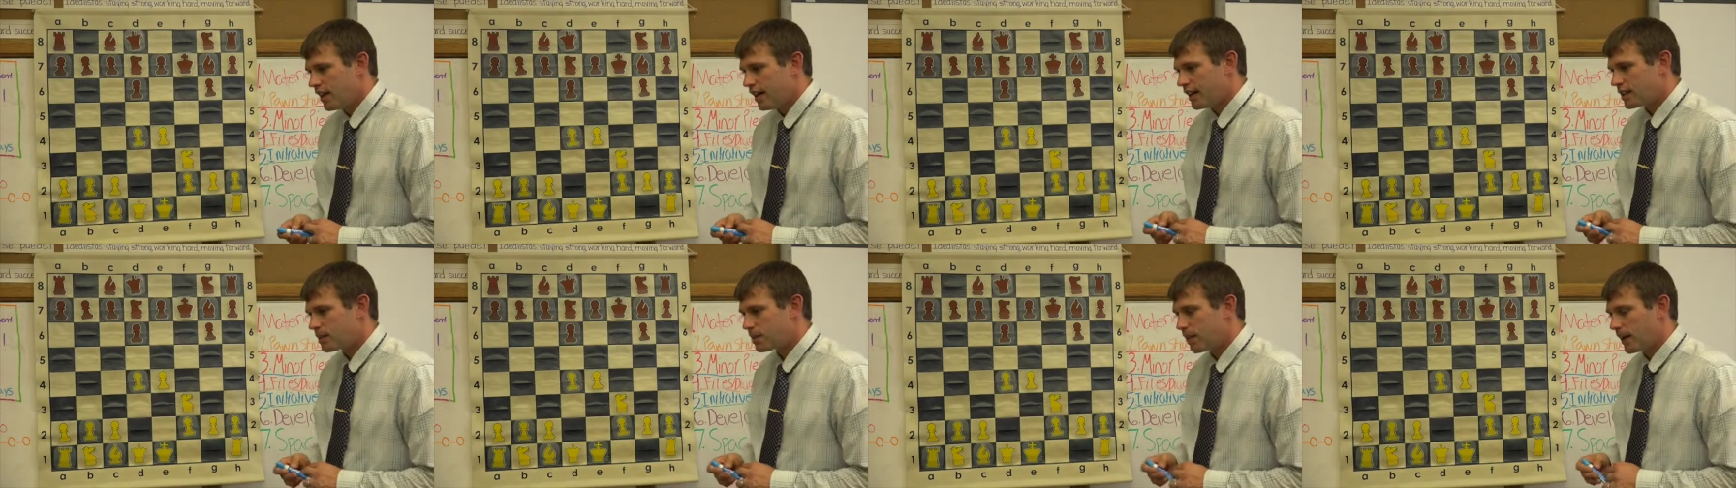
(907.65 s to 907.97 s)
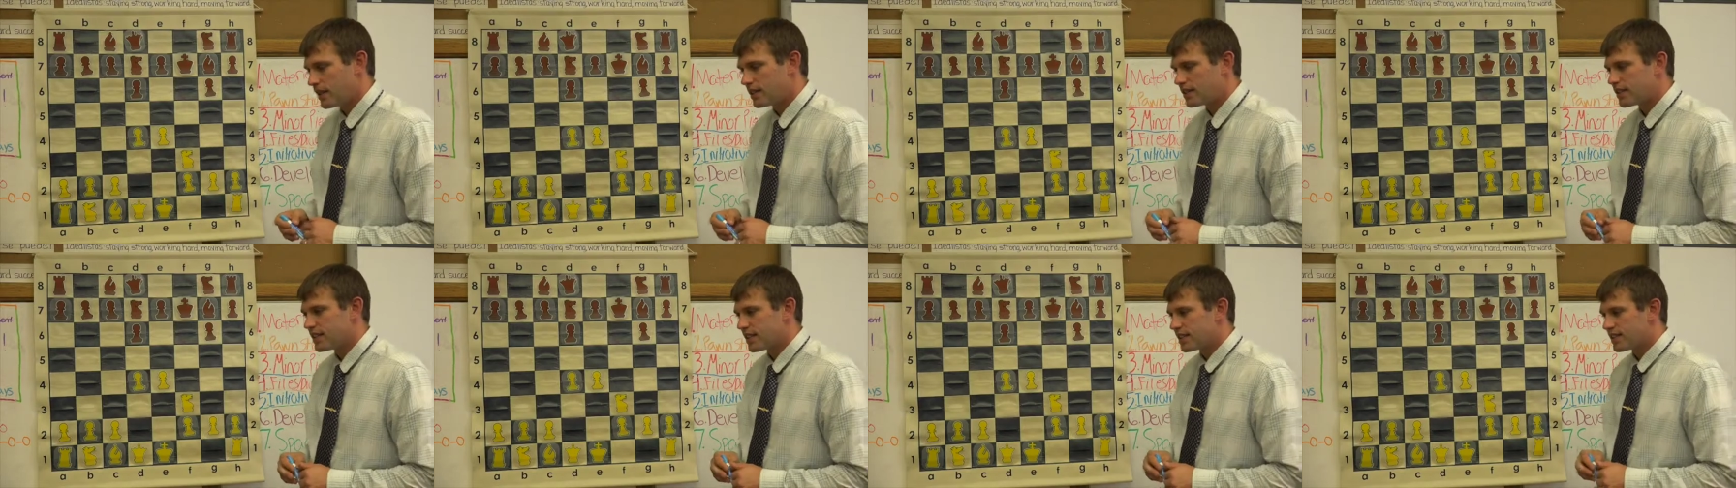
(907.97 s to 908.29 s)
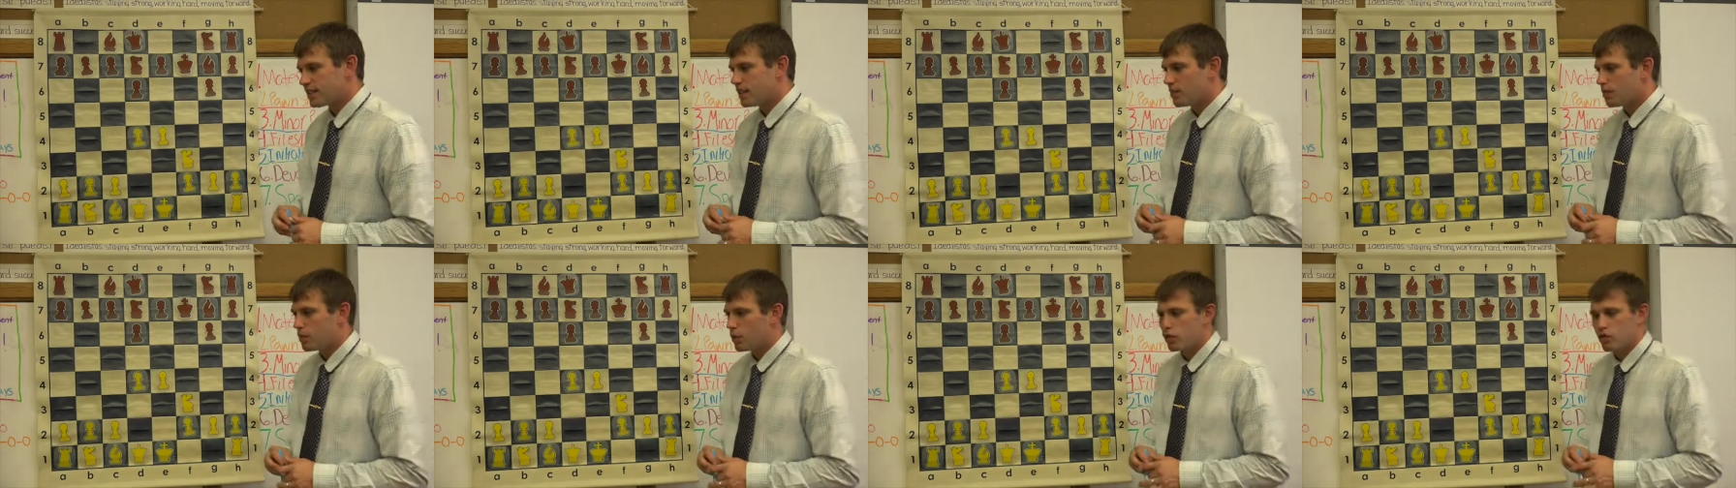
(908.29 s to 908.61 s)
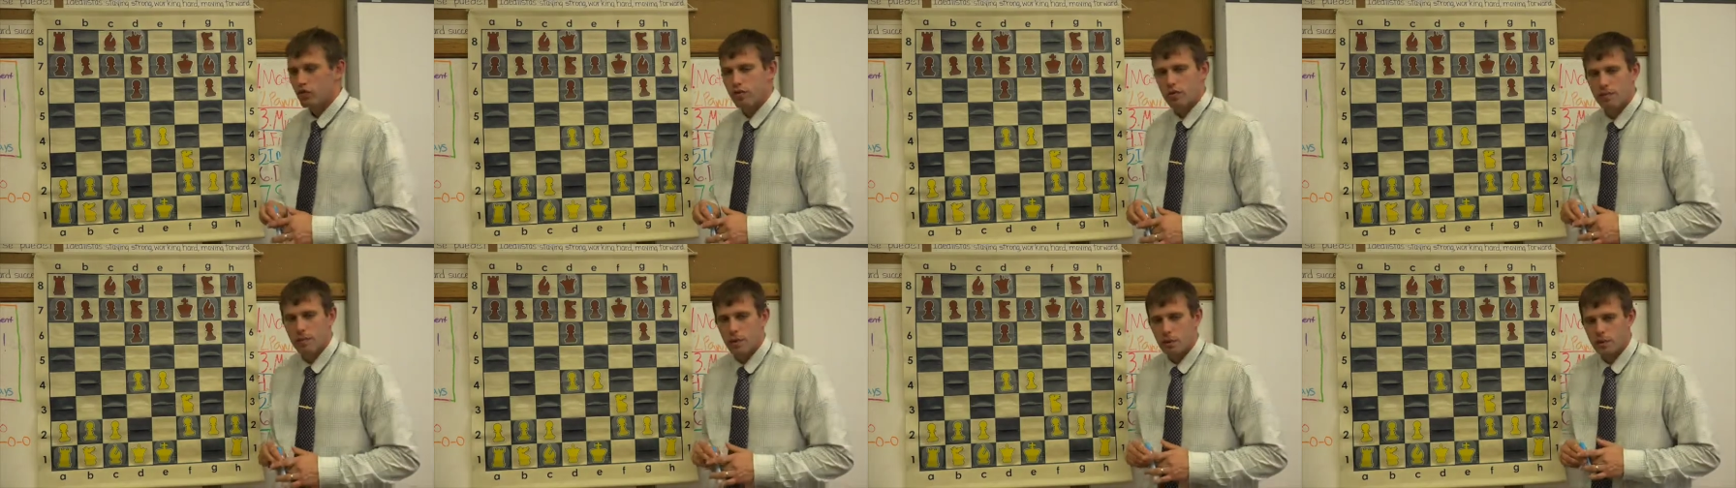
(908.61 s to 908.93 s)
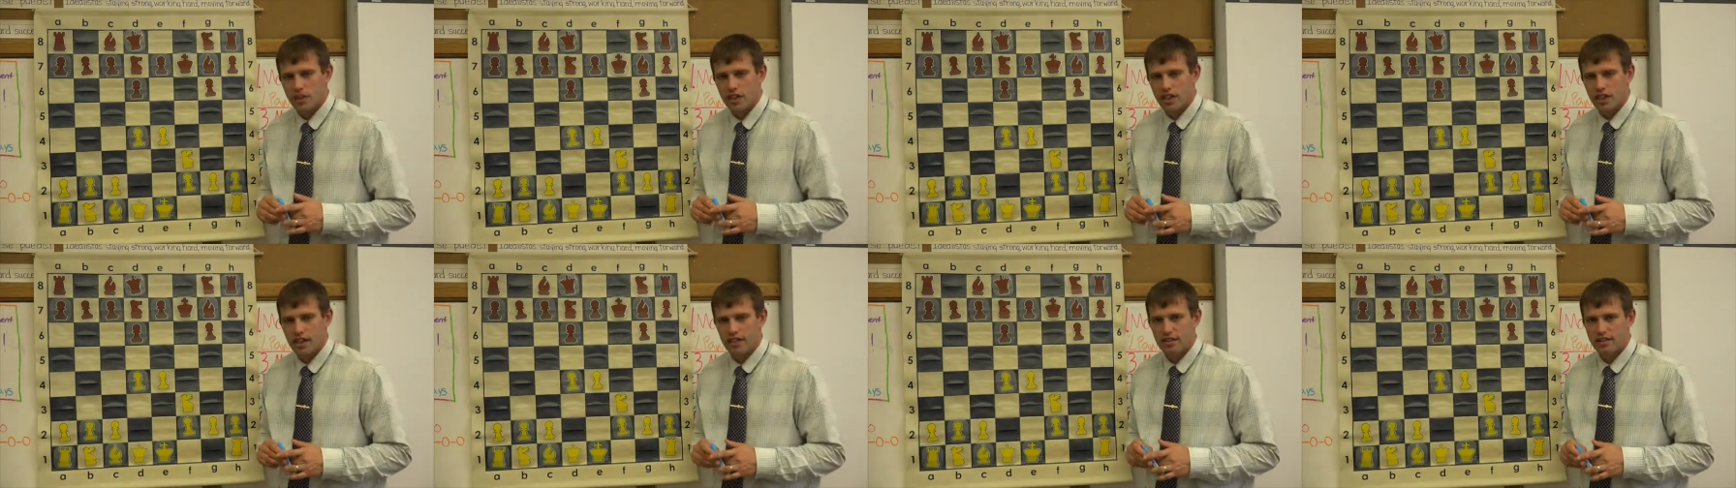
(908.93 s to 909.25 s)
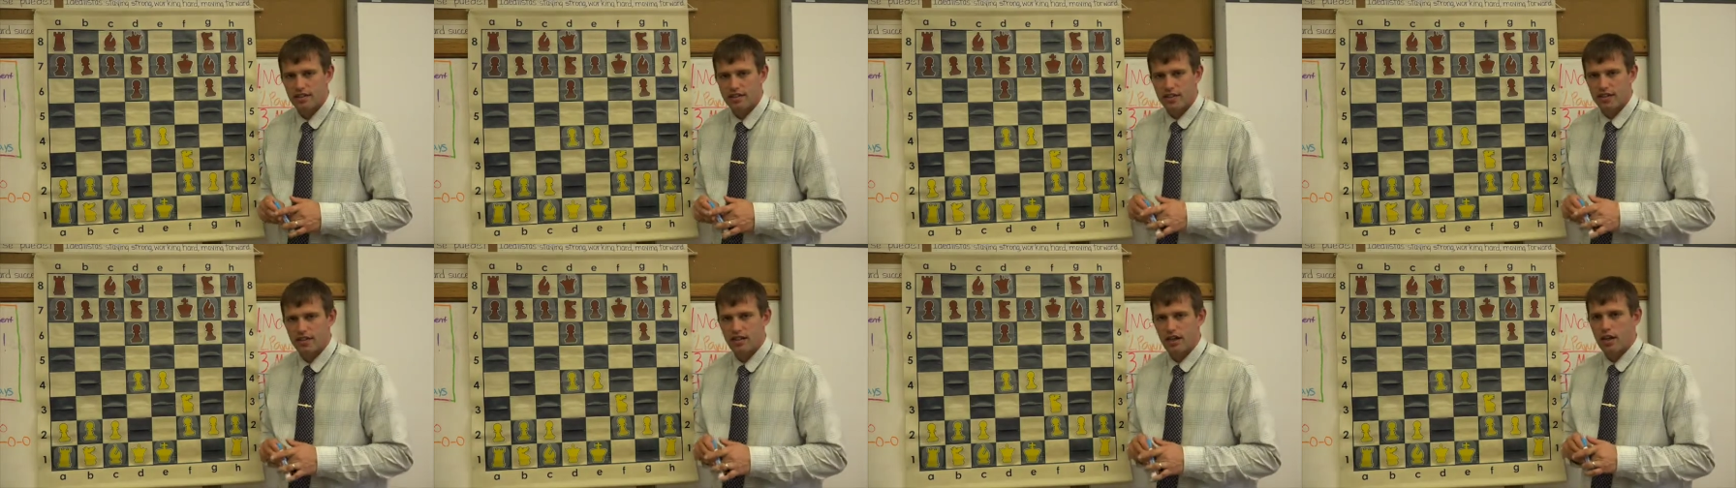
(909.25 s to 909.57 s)
it's probably 60 moves for both
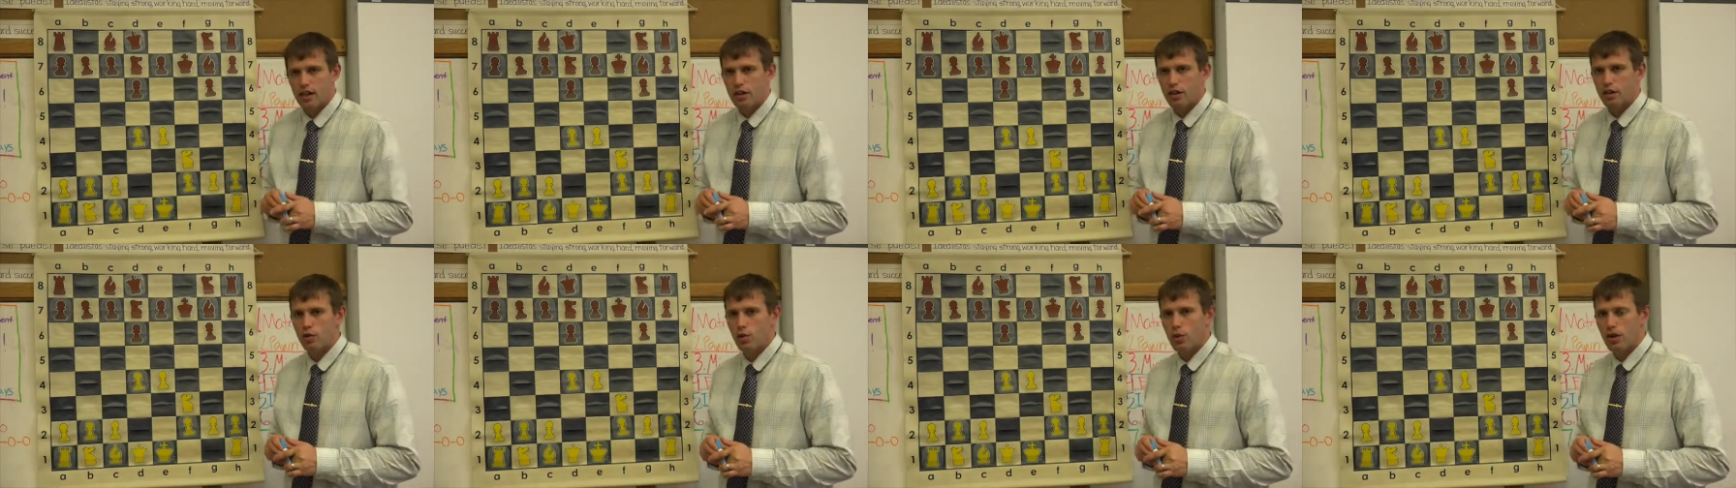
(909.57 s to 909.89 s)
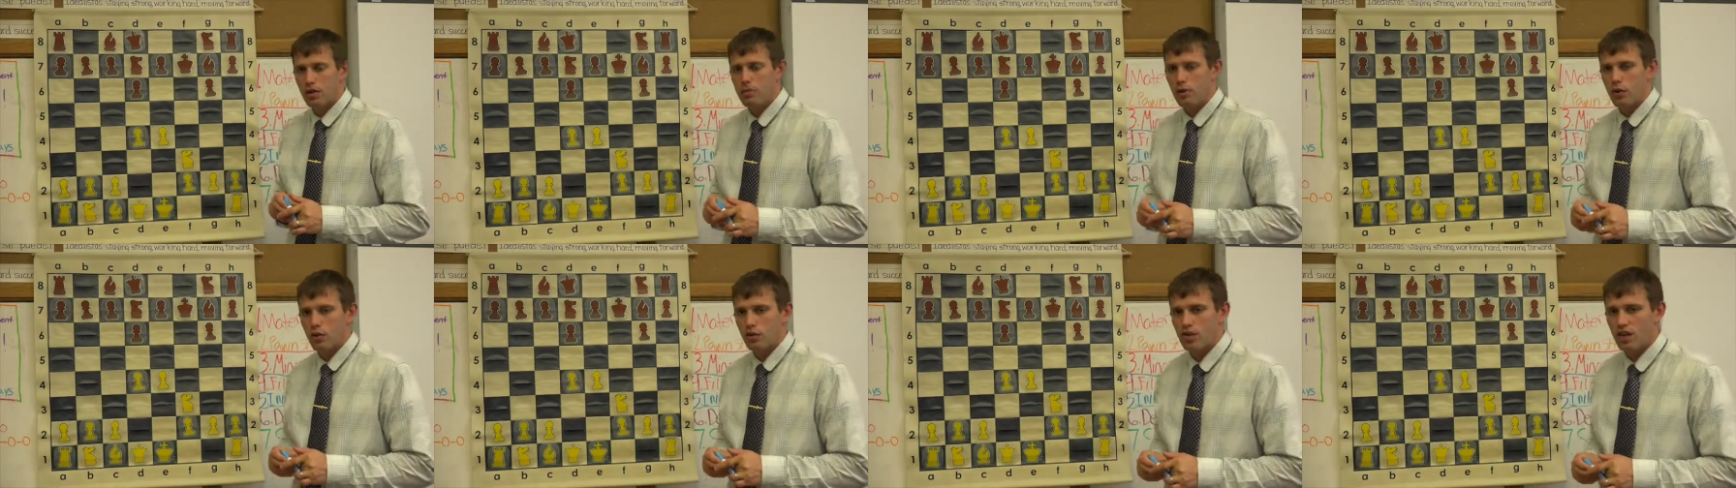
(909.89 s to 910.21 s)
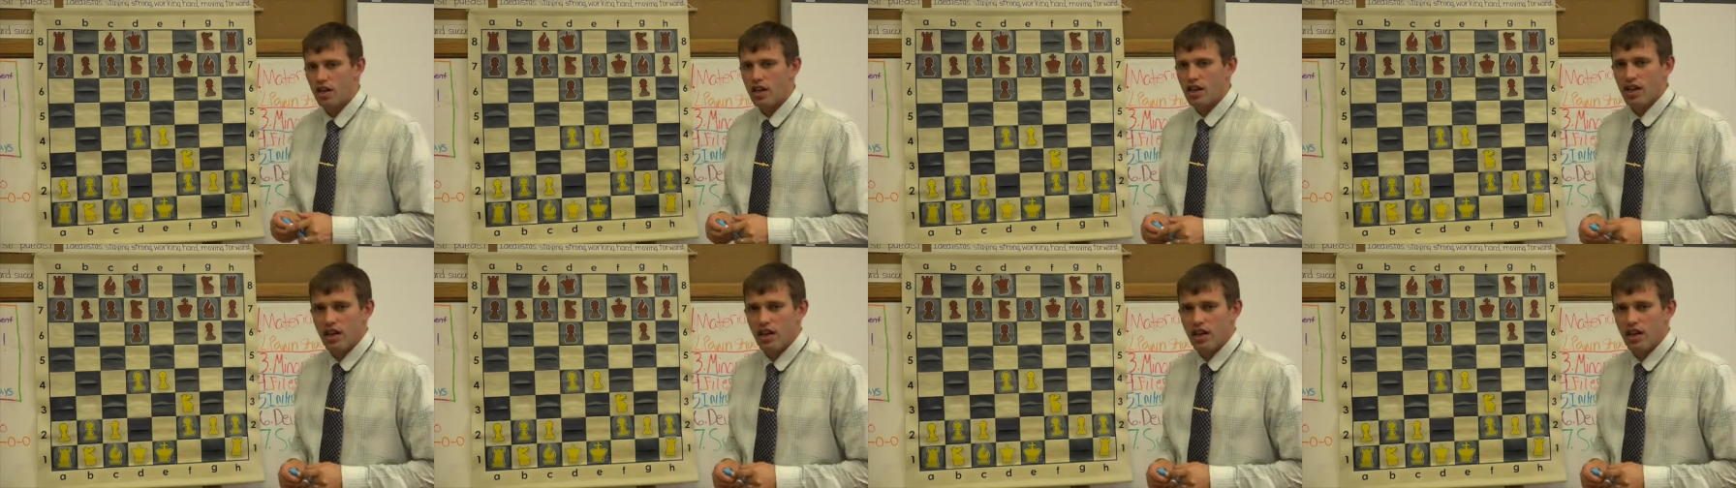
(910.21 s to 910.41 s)
sides. That's 120 moves.